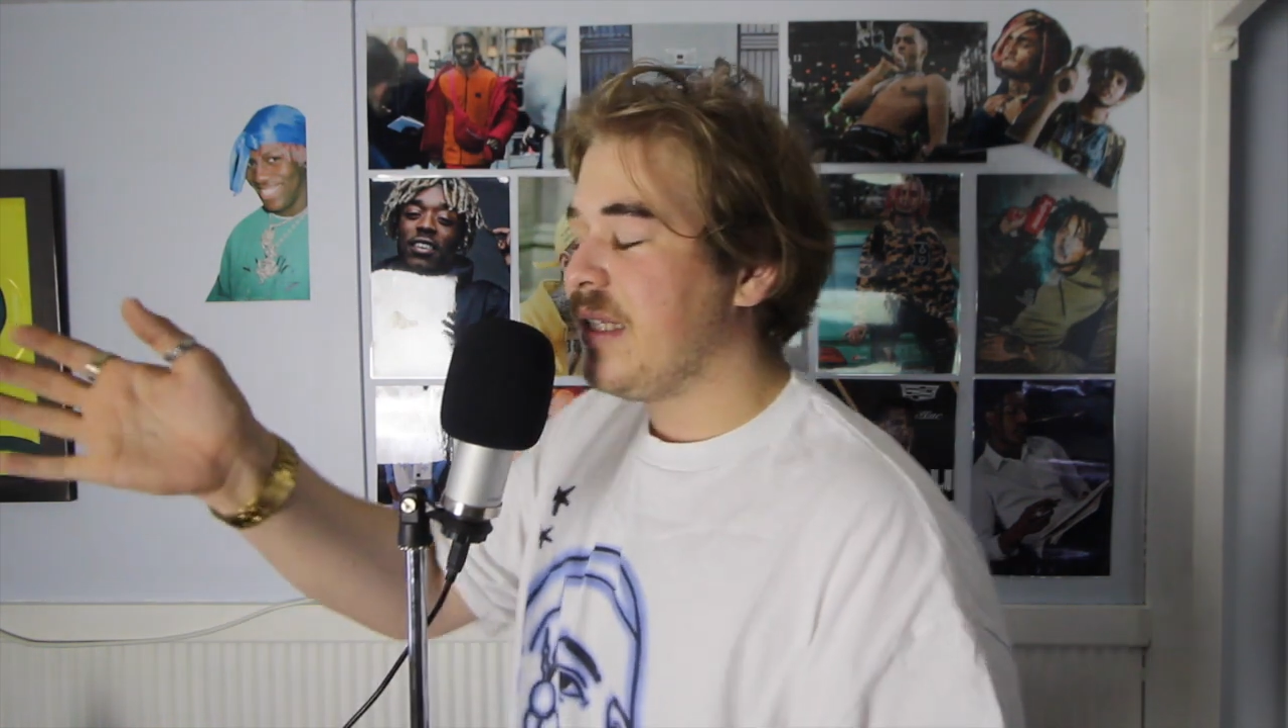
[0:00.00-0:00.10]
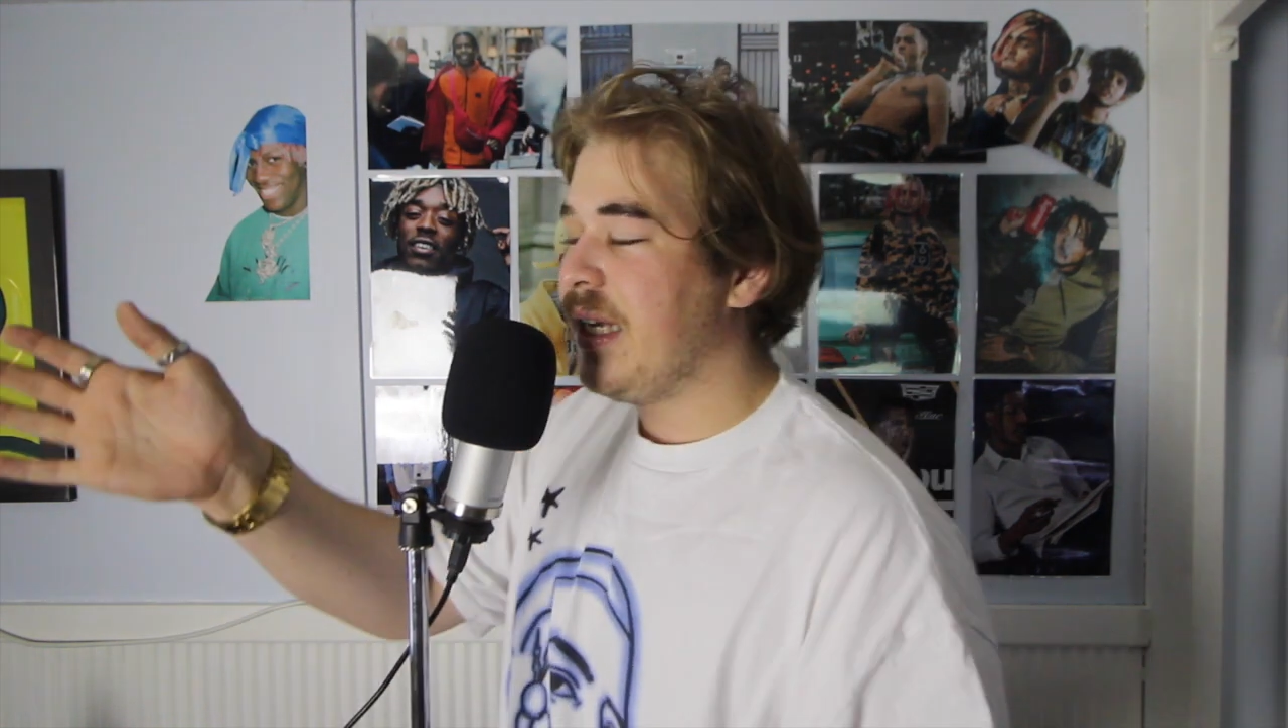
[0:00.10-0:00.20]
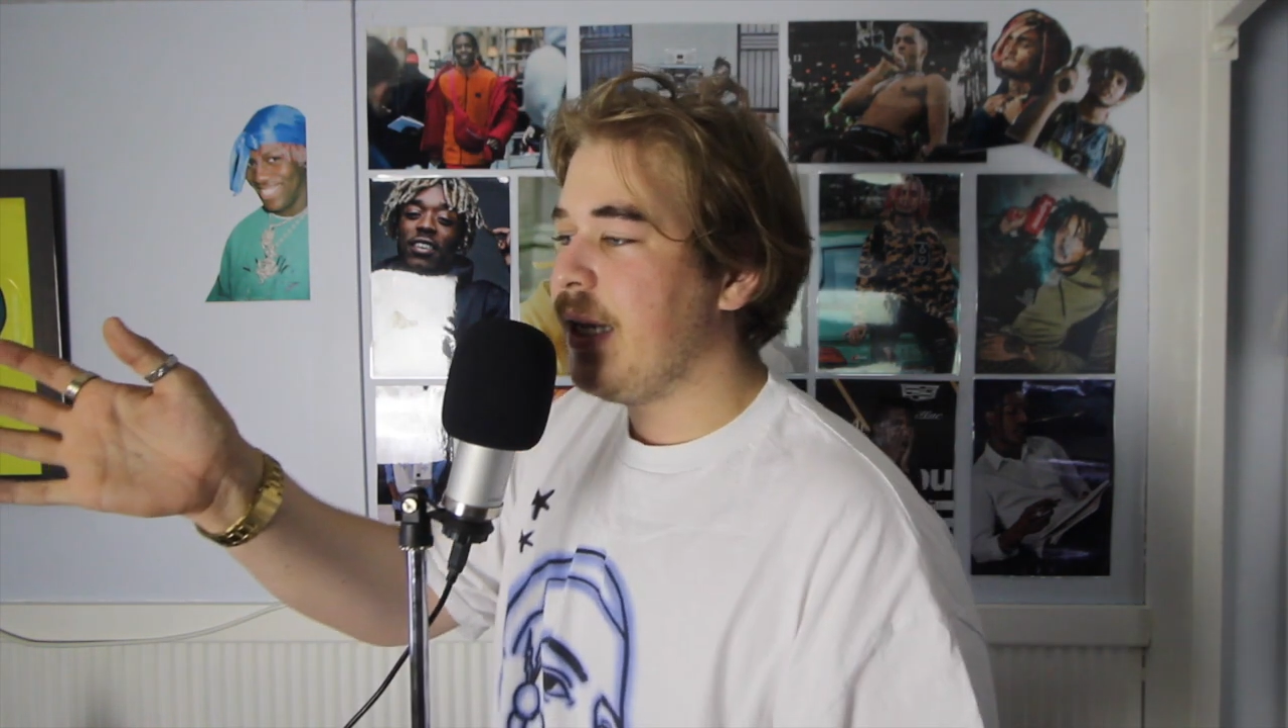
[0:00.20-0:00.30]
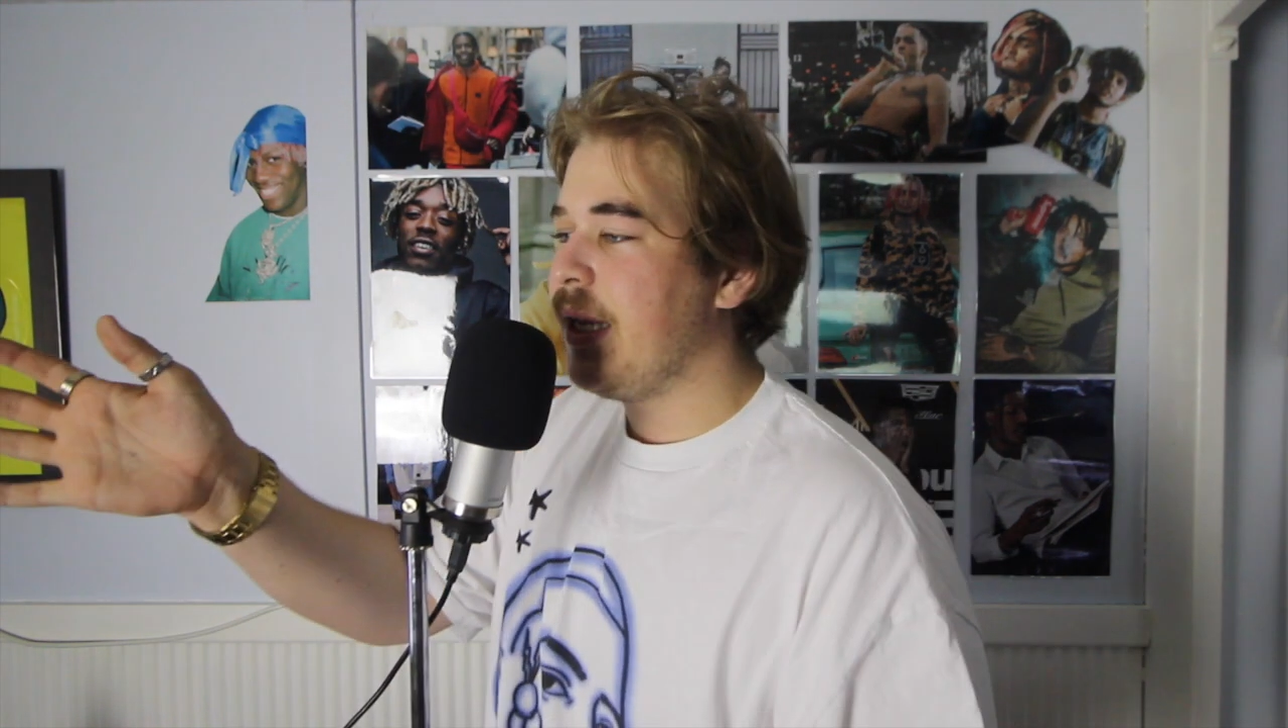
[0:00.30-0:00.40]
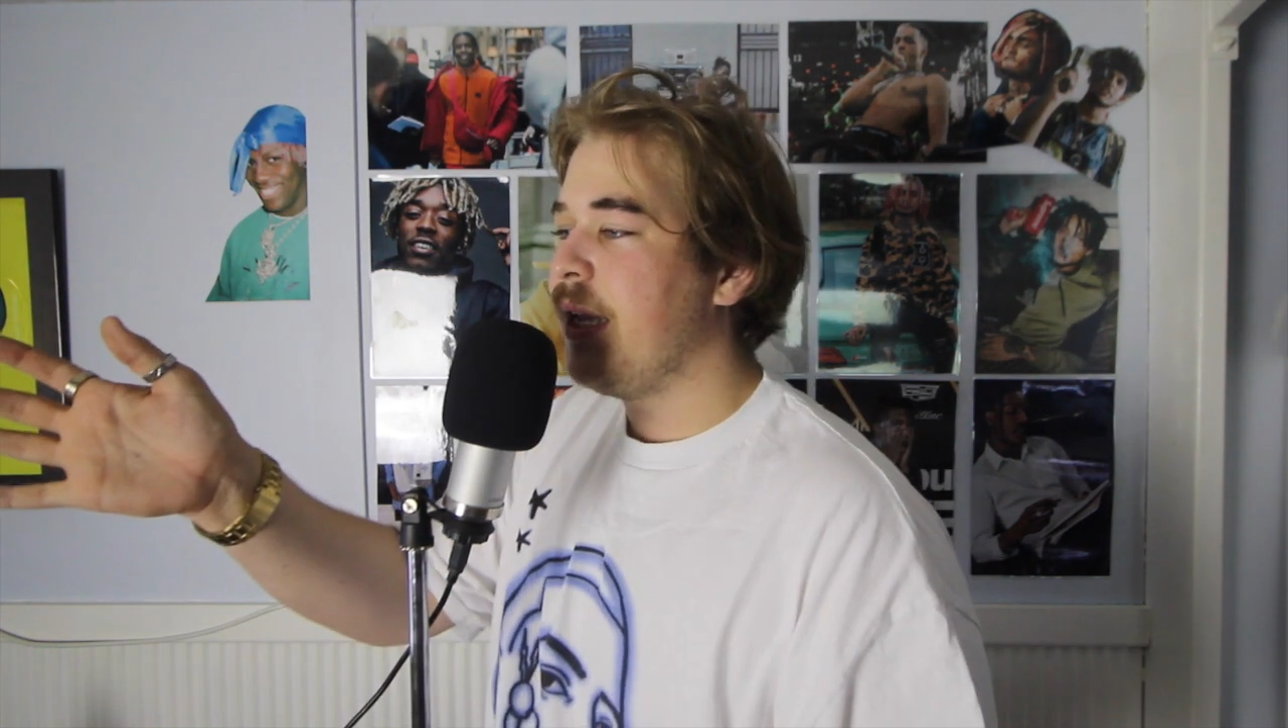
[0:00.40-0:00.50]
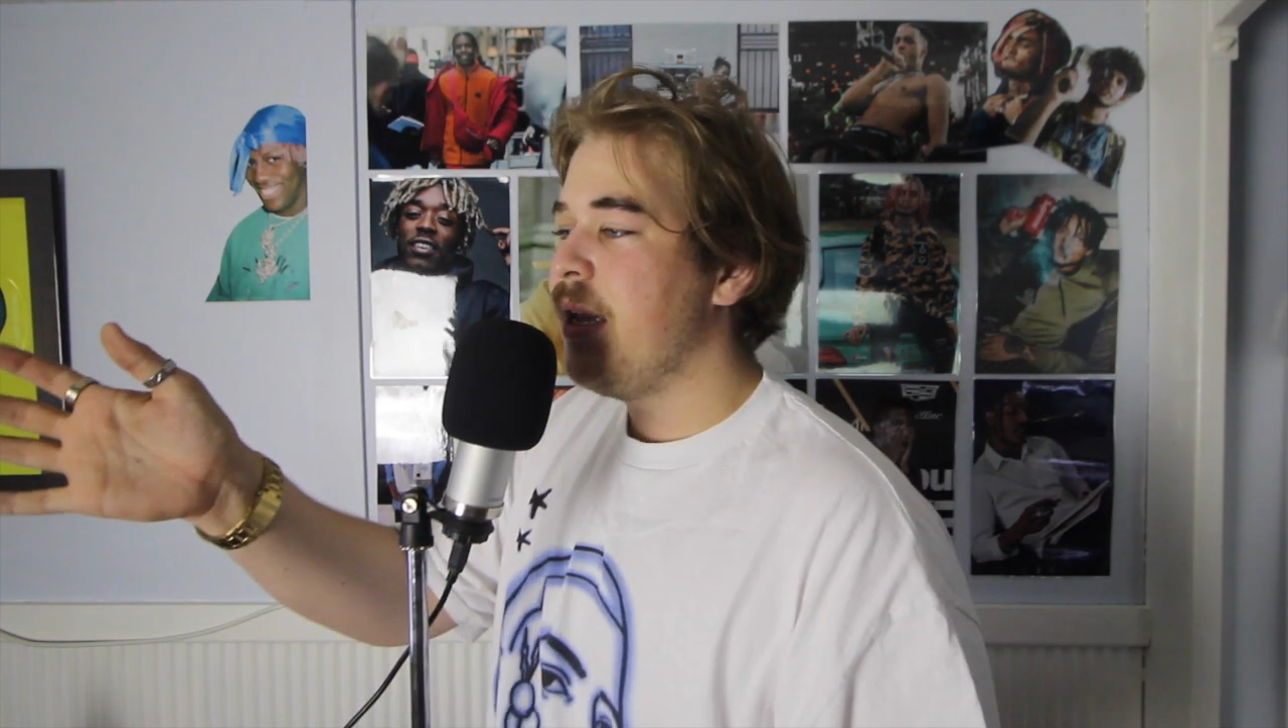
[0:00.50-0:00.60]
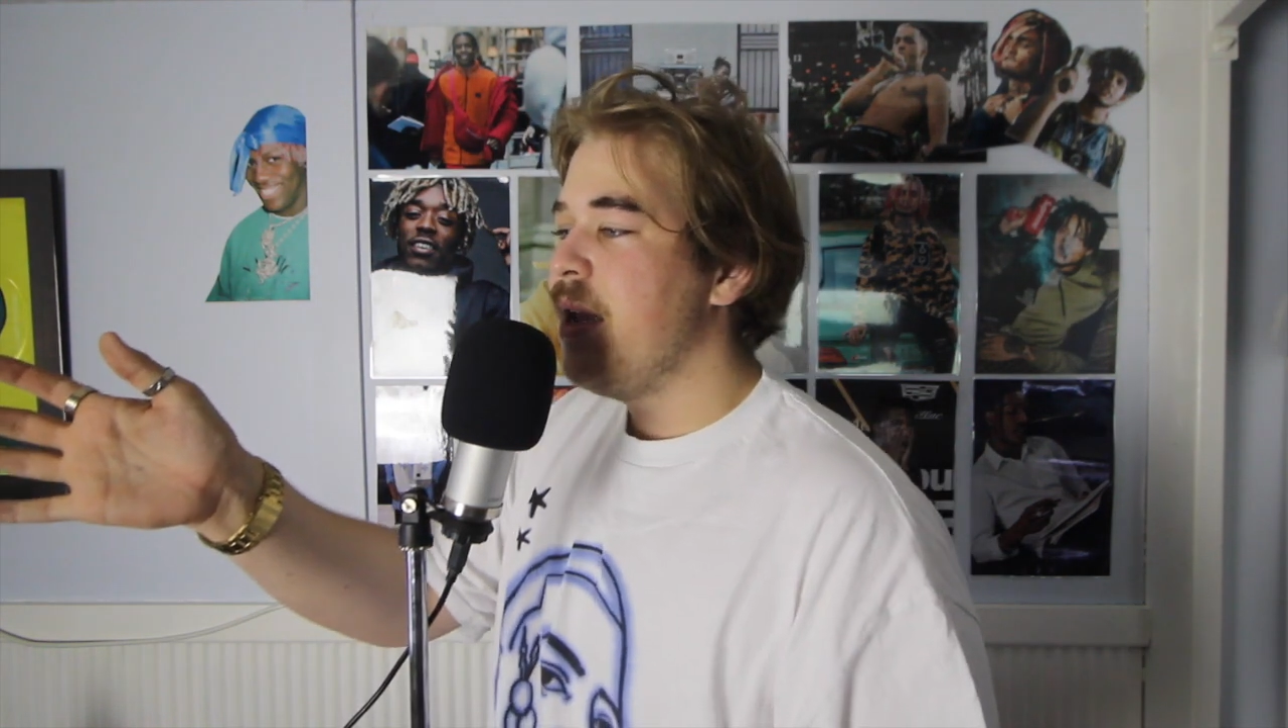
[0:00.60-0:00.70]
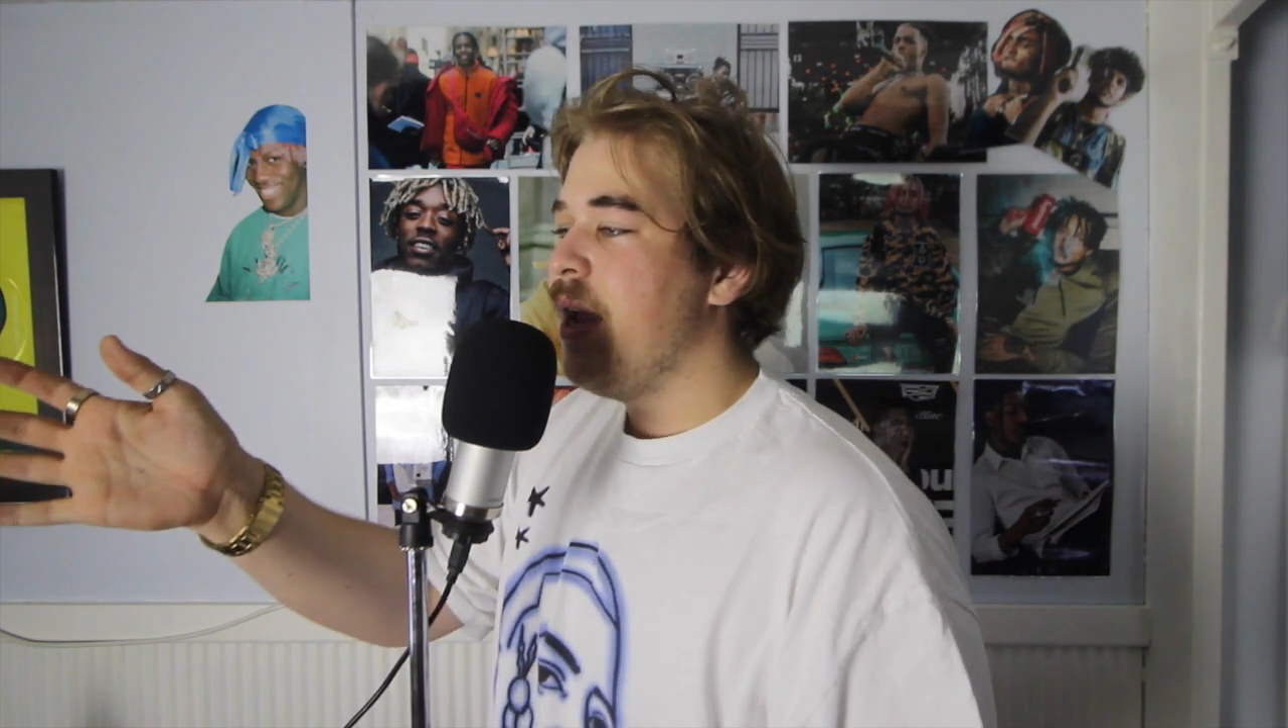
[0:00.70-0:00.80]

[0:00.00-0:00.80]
was here,